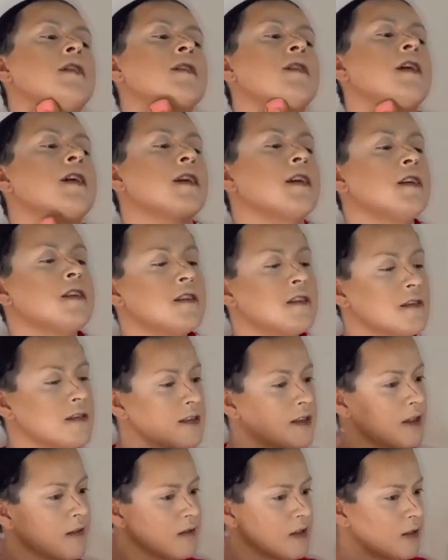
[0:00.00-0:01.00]
like it just
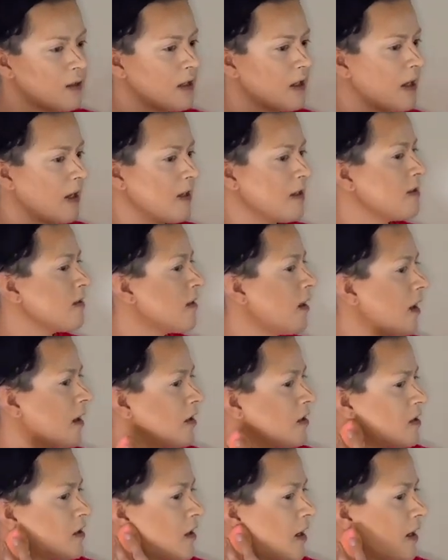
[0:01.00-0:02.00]
gives you a nice
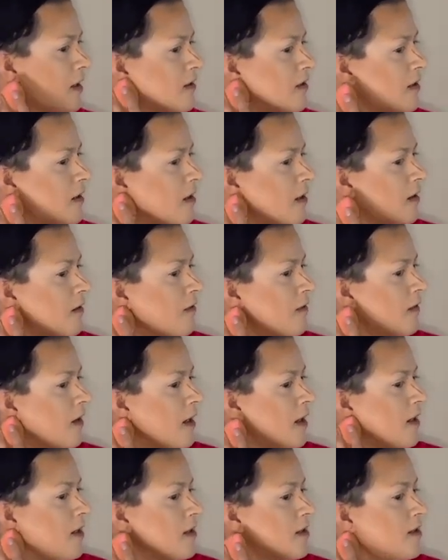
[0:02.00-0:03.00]
contrast to your
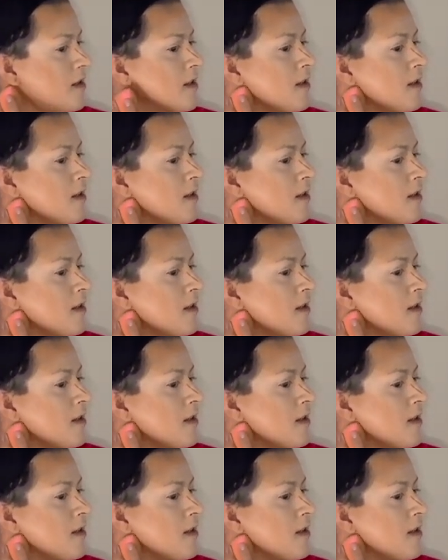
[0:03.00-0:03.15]
face.